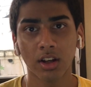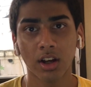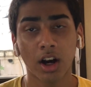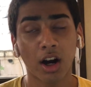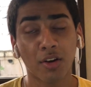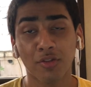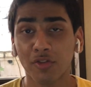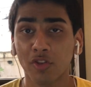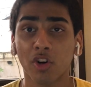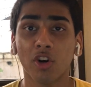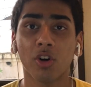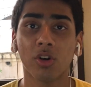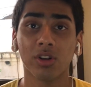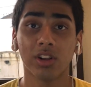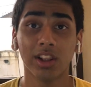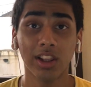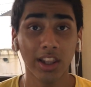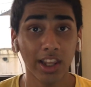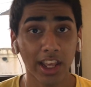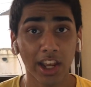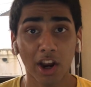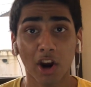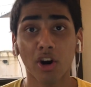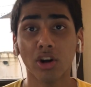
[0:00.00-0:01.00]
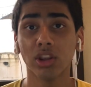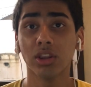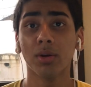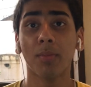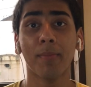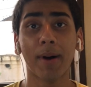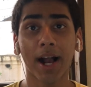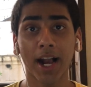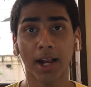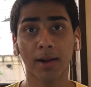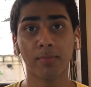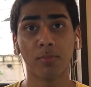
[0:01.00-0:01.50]
After all, they are the
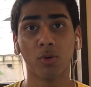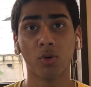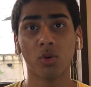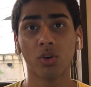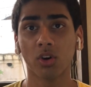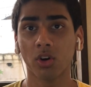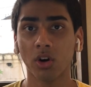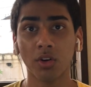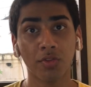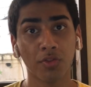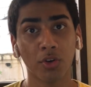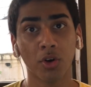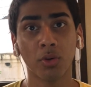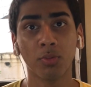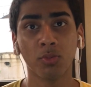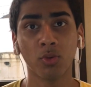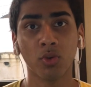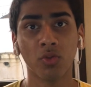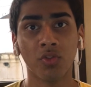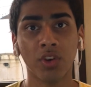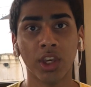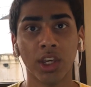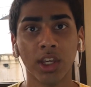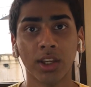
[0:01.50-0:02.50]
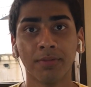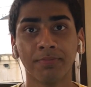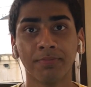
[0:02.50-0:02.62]
backbone of your movie.